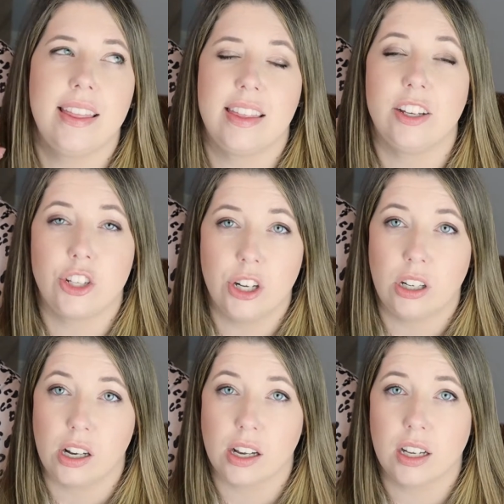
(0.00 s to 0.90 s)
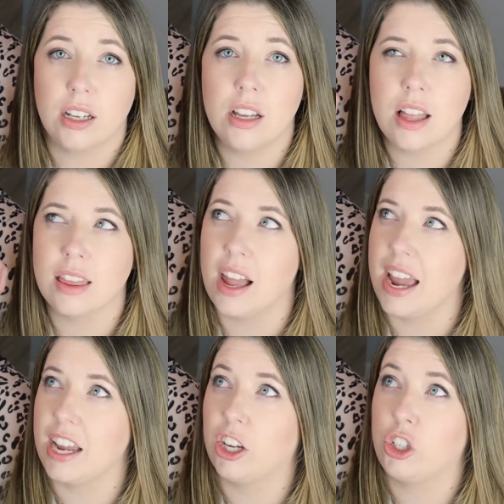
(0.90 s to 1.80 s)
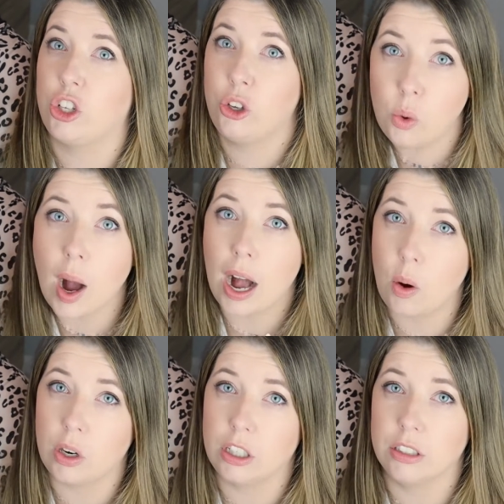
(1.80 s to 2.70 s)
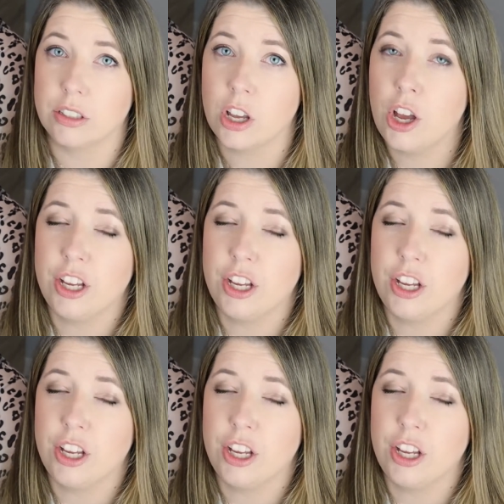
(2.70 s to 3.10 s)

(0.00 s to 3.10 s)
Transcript: that took like two hours